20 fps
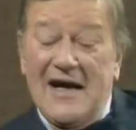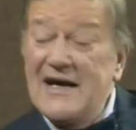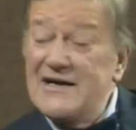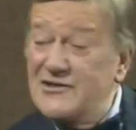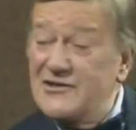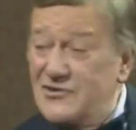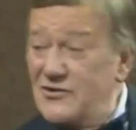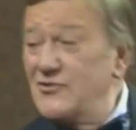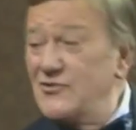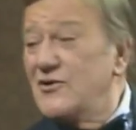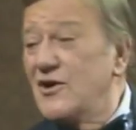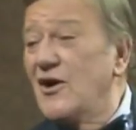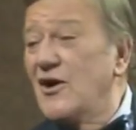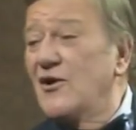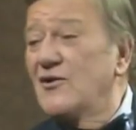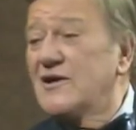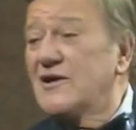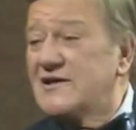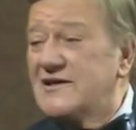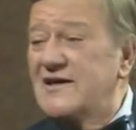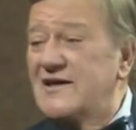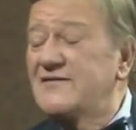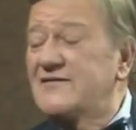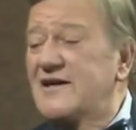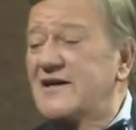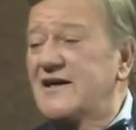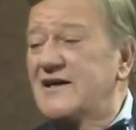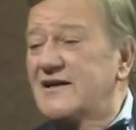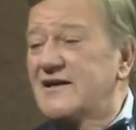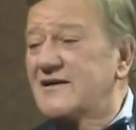I do know that they've
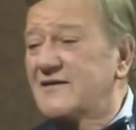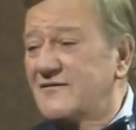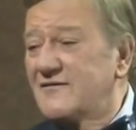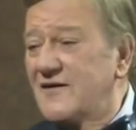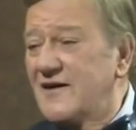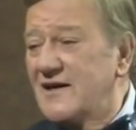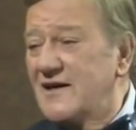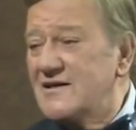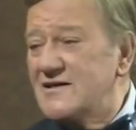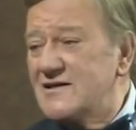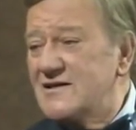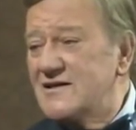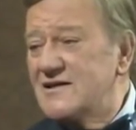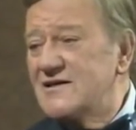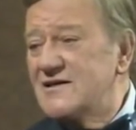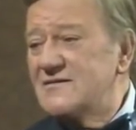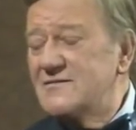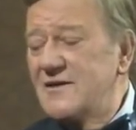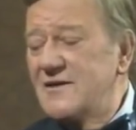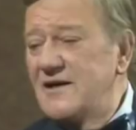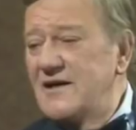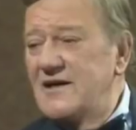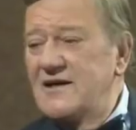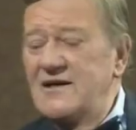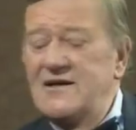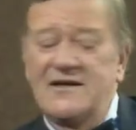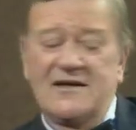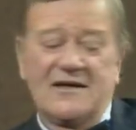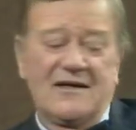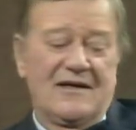taken advantage of this
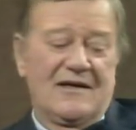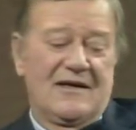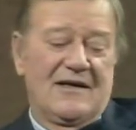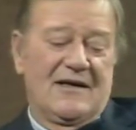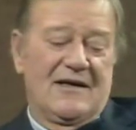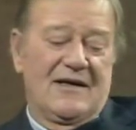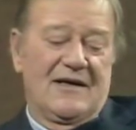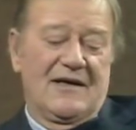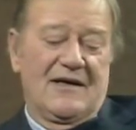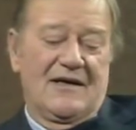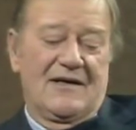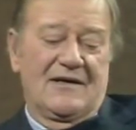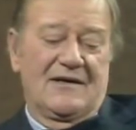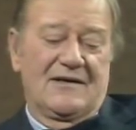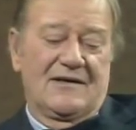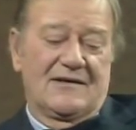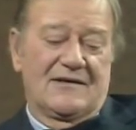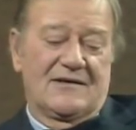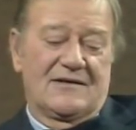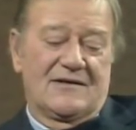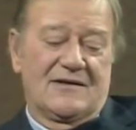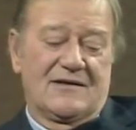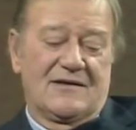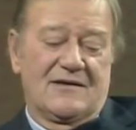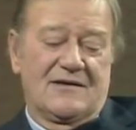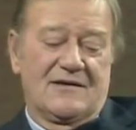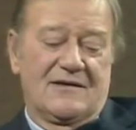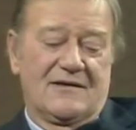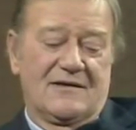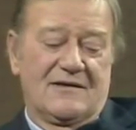man, and
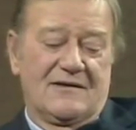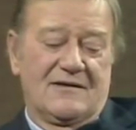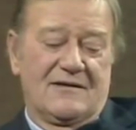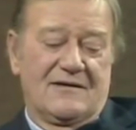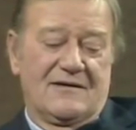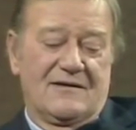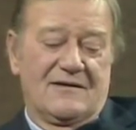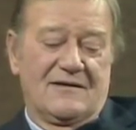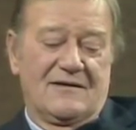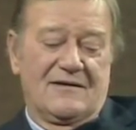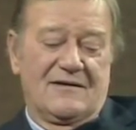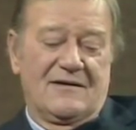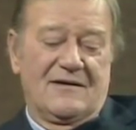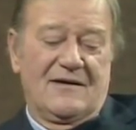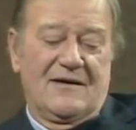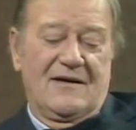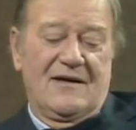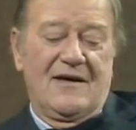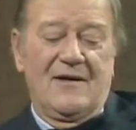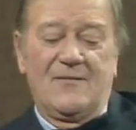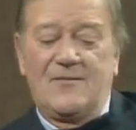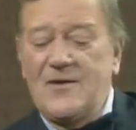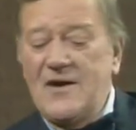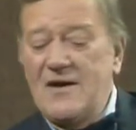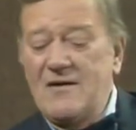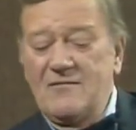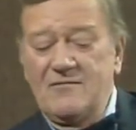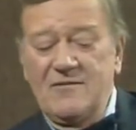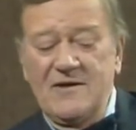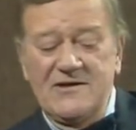that he
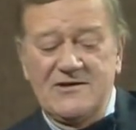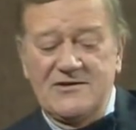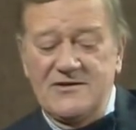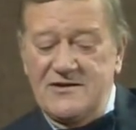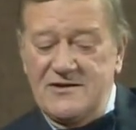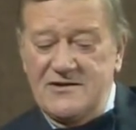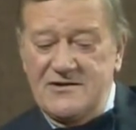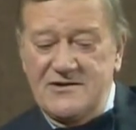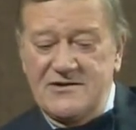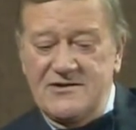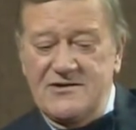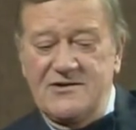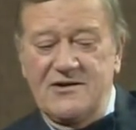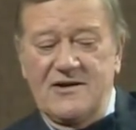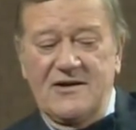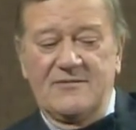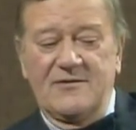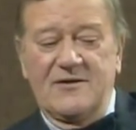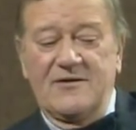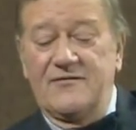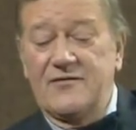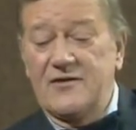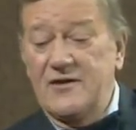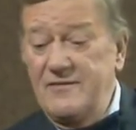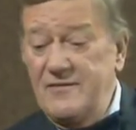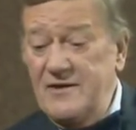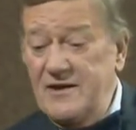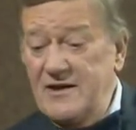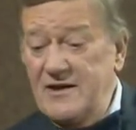probably should have just stood up at the very